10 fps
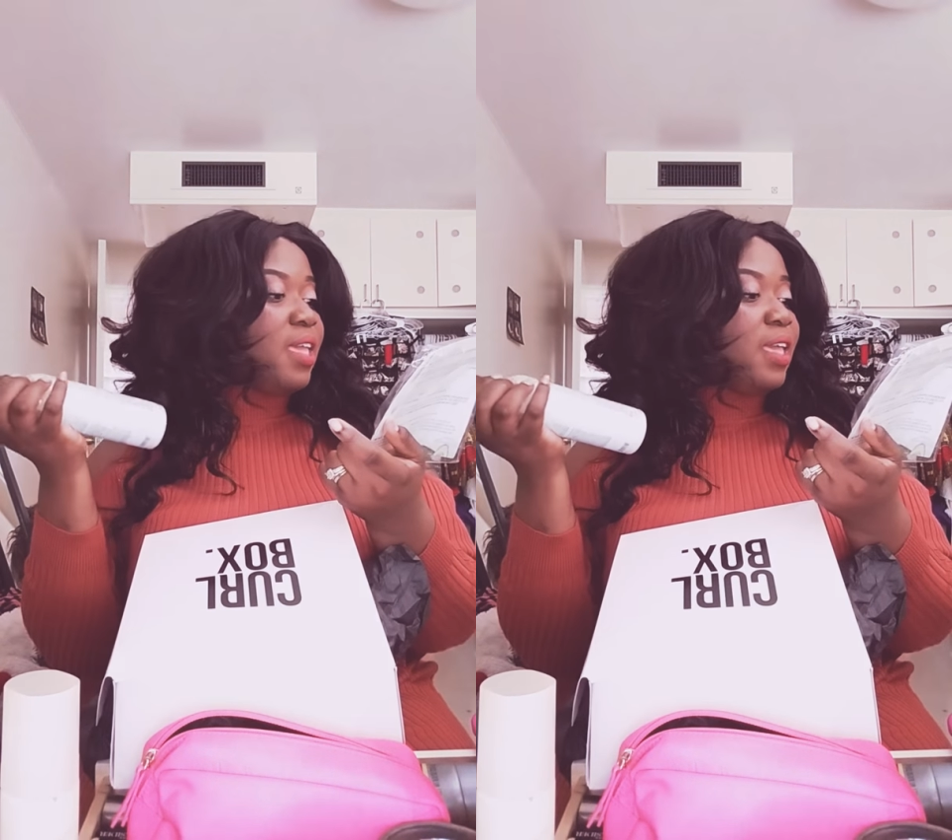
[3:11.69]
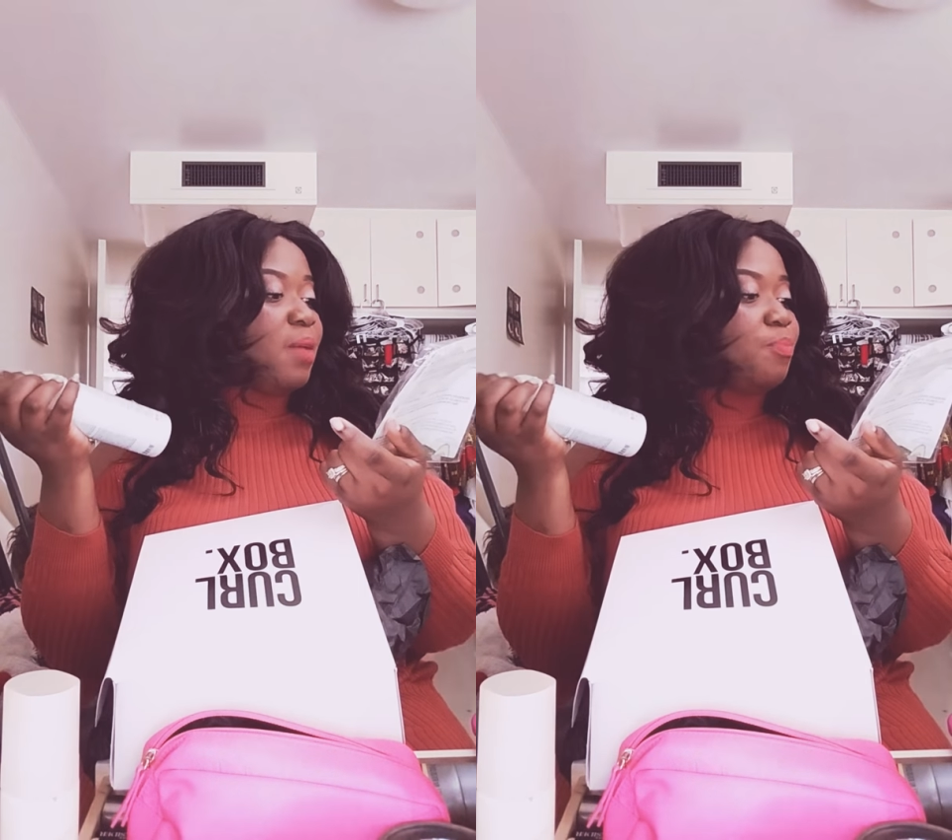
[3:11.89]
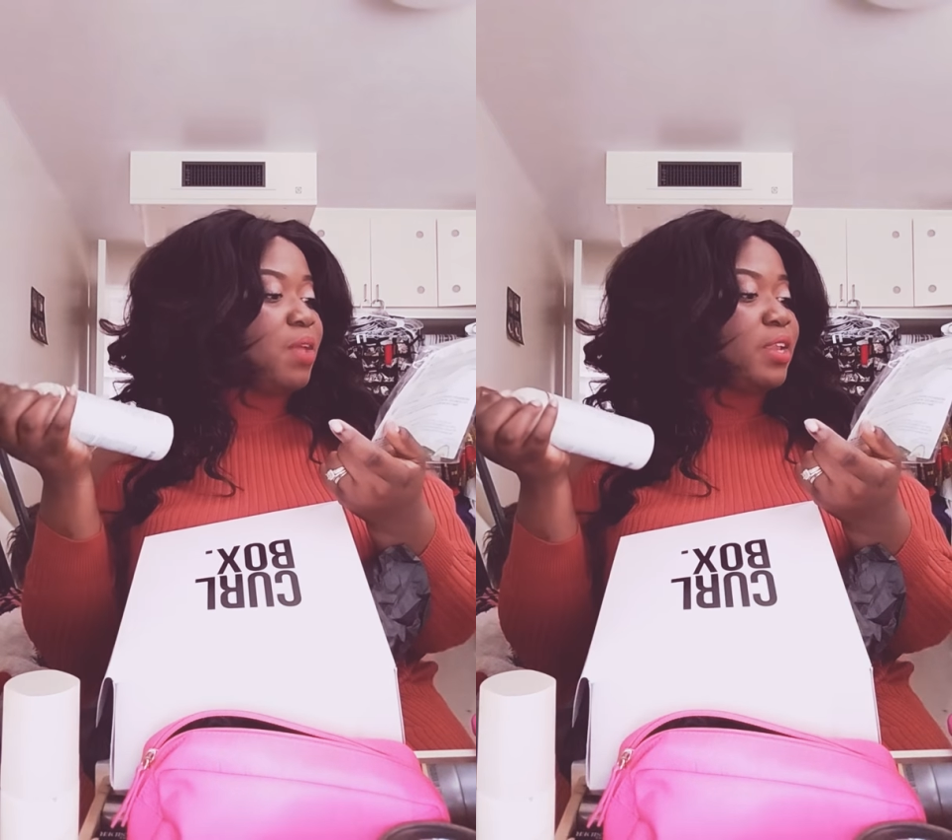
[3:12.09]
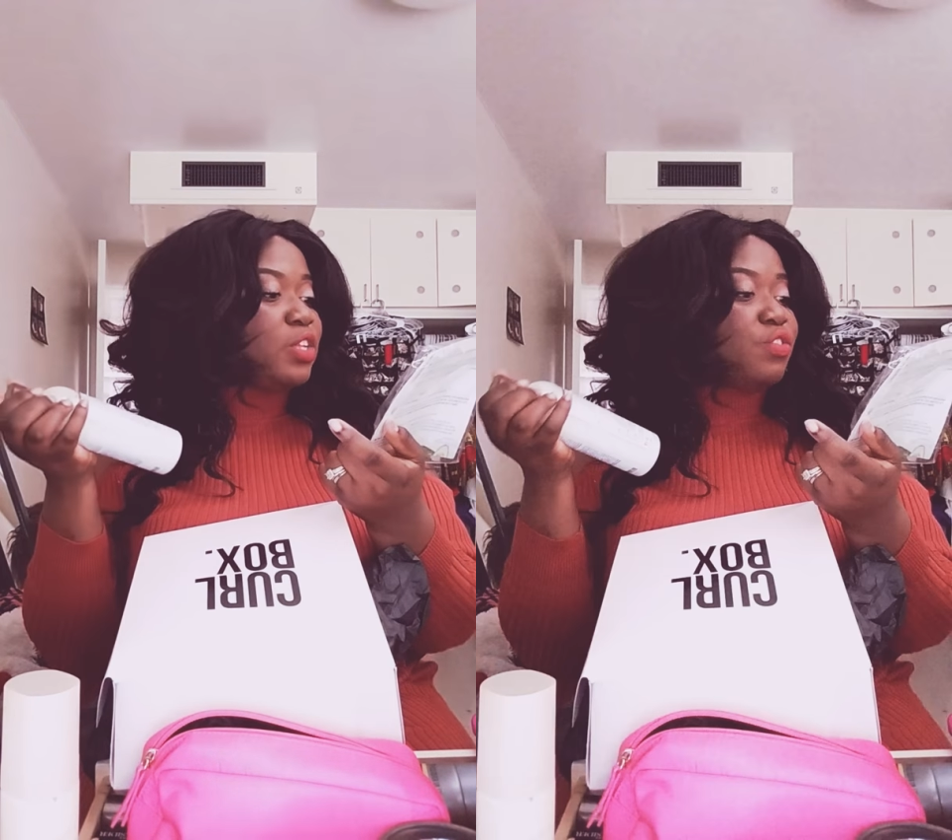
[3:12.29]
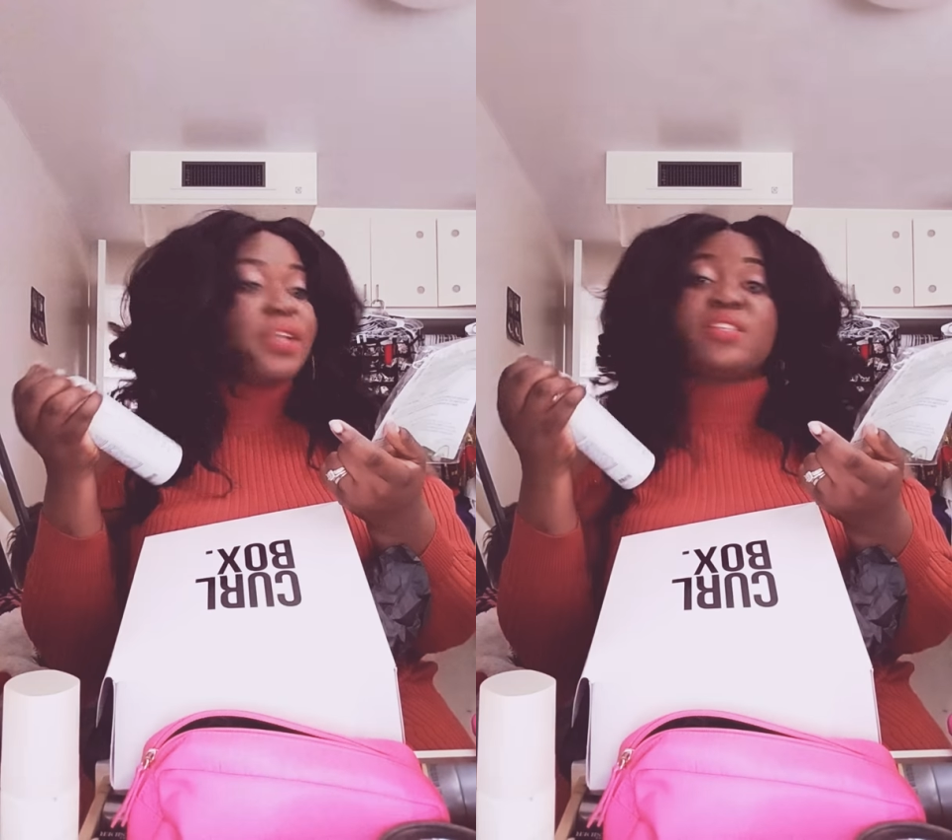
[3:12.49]
can
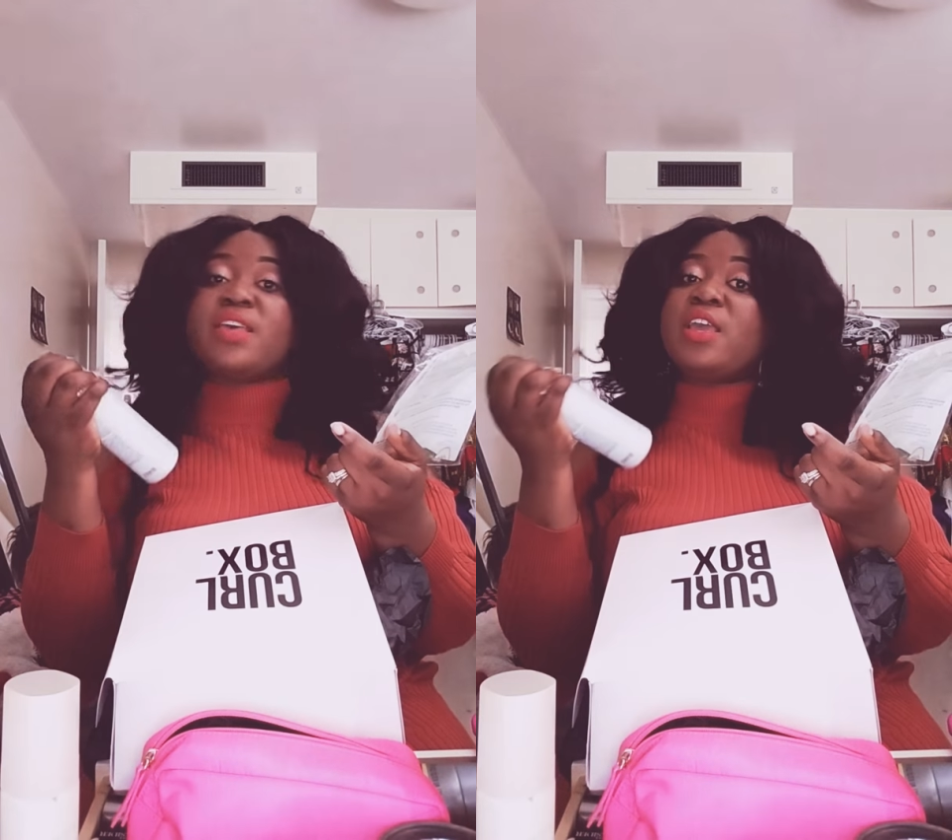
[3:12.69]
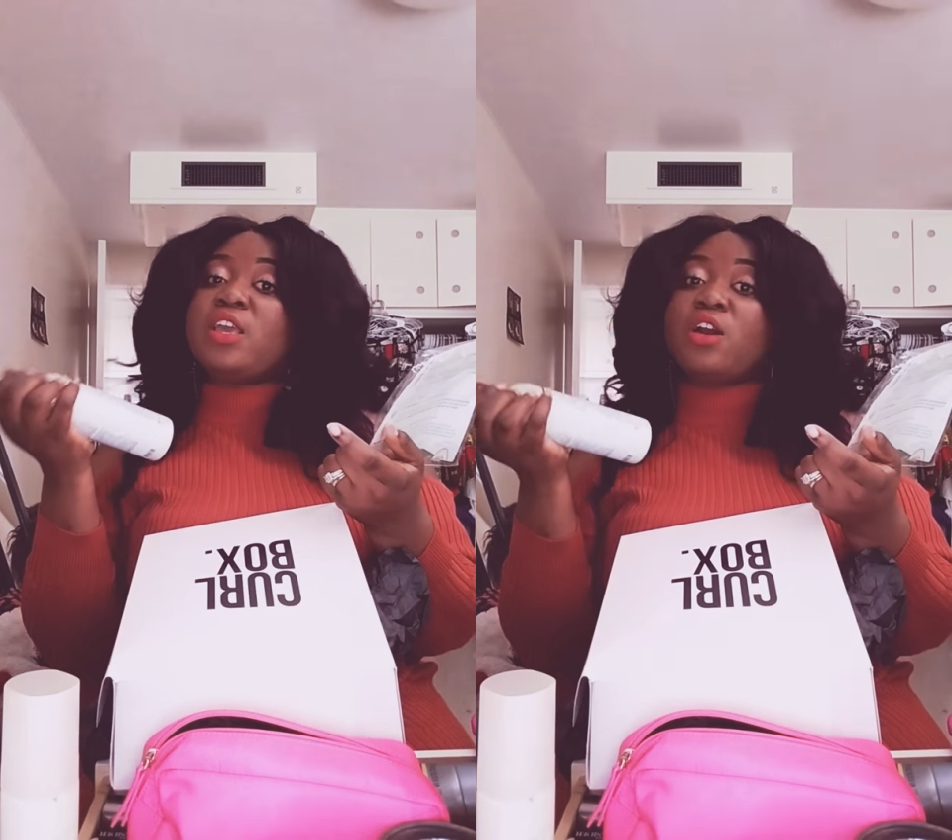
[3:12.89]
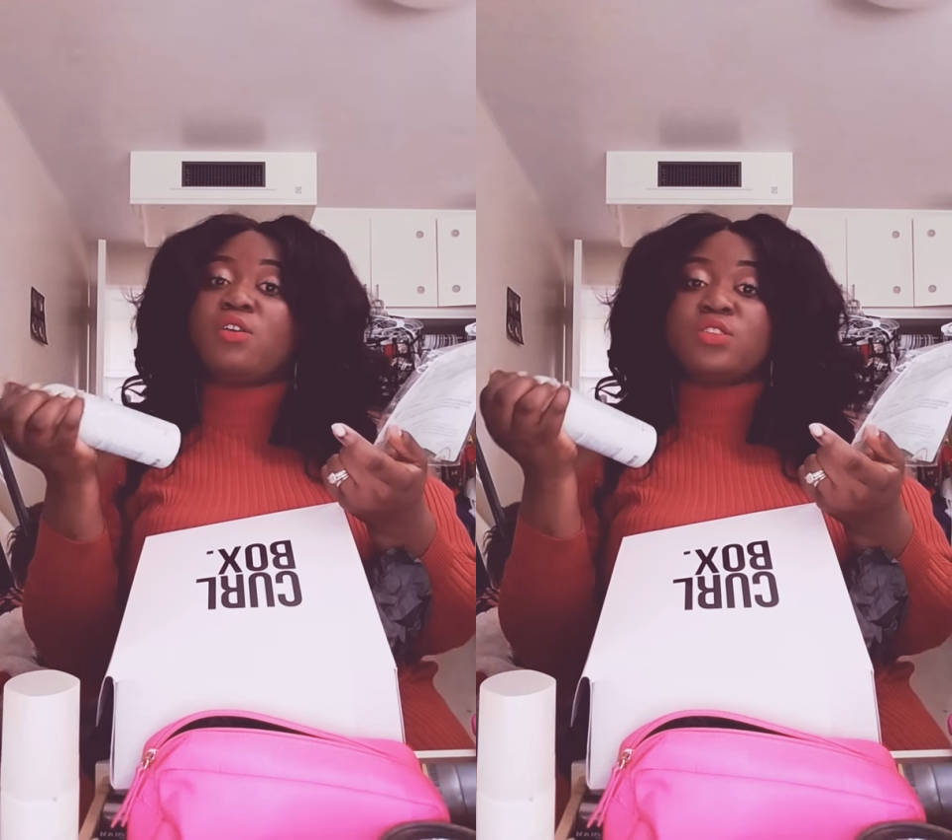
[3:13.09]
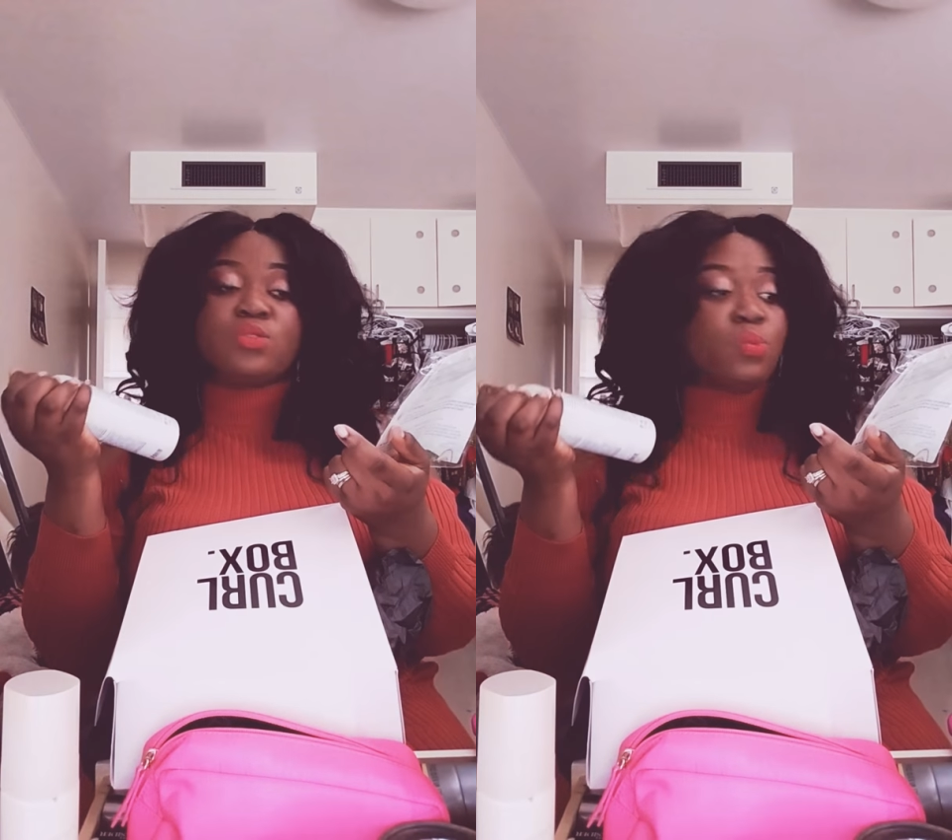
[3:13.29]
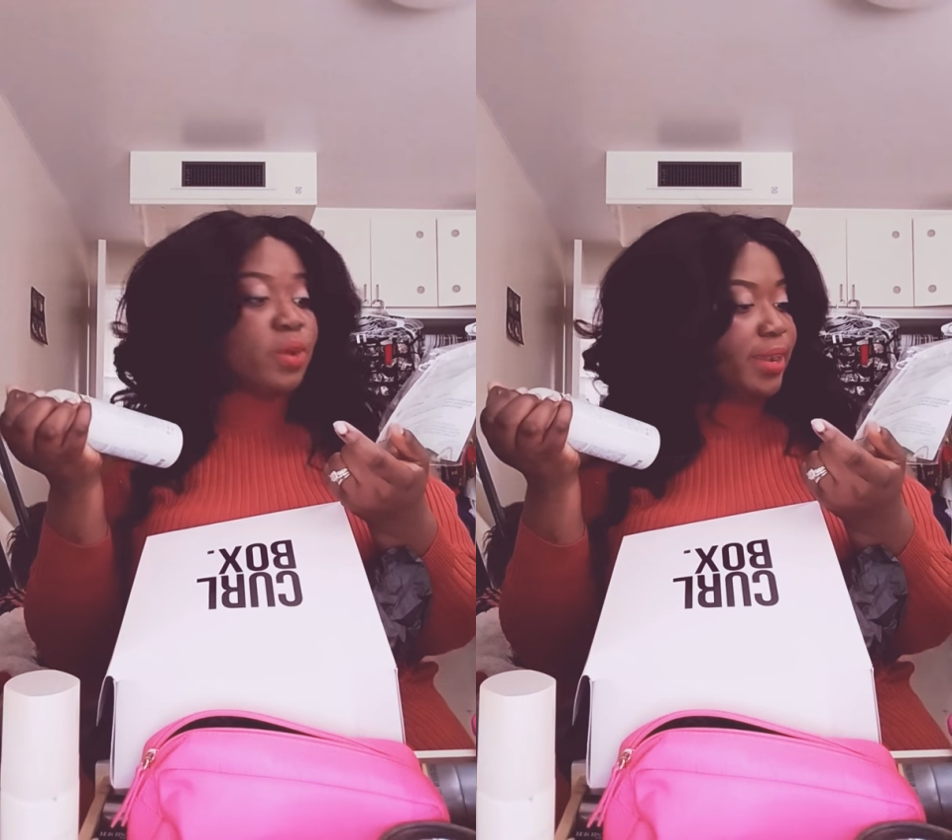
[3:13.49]
penetrate and go to
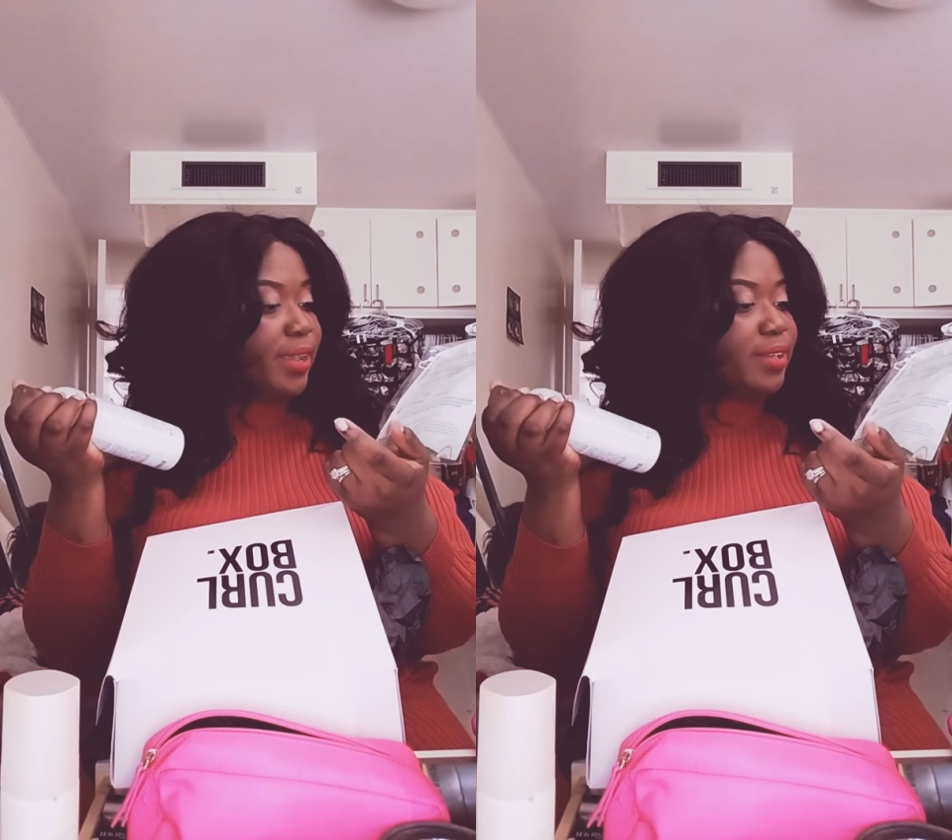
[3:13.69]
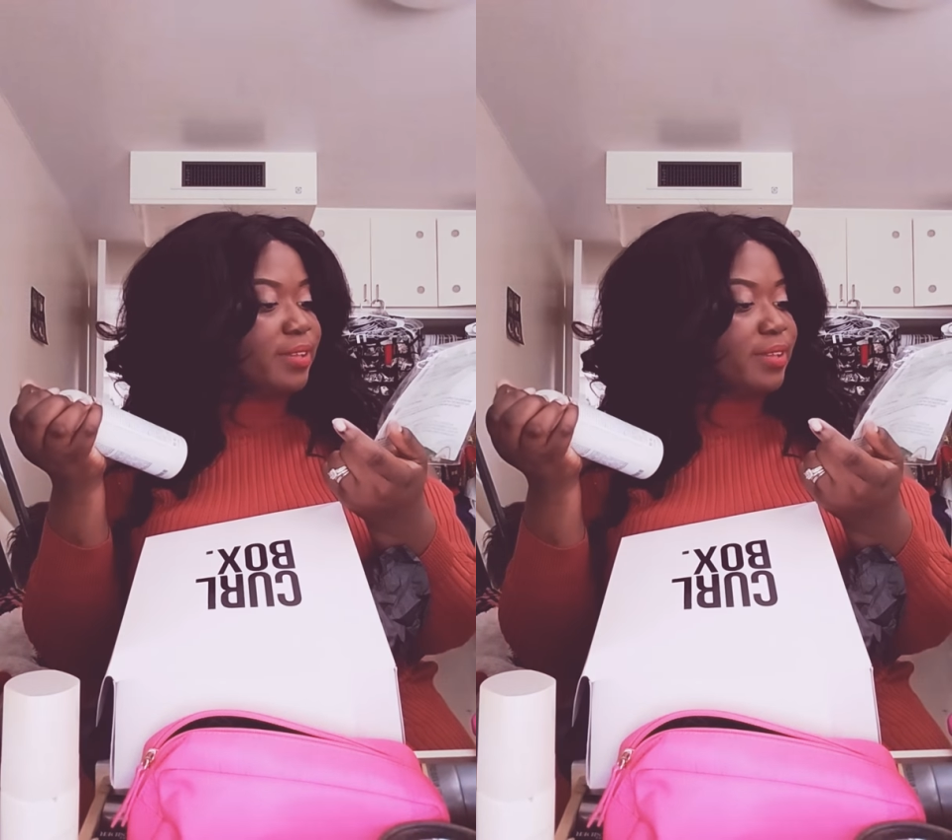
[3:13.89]
work.